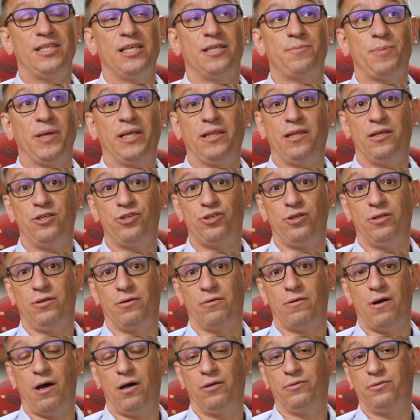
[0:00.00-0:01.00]
expectation
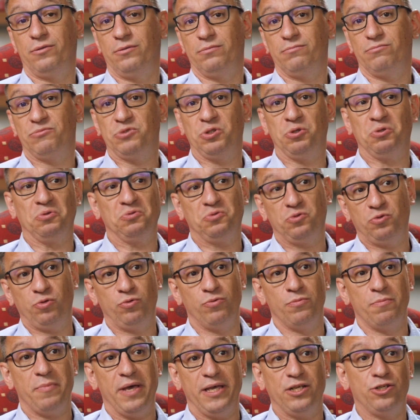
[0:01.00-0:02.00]
around
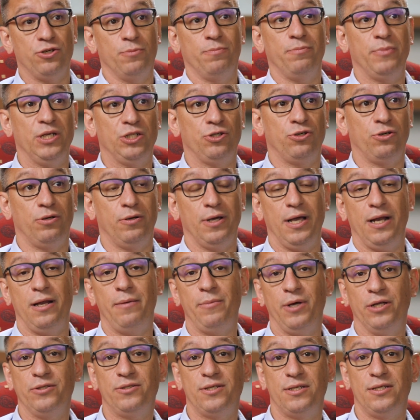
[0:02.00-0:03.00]
two major
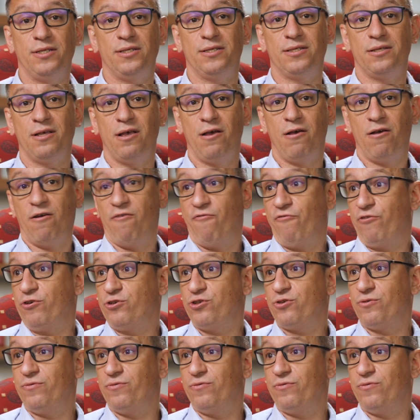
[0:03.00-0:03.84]
elements is, first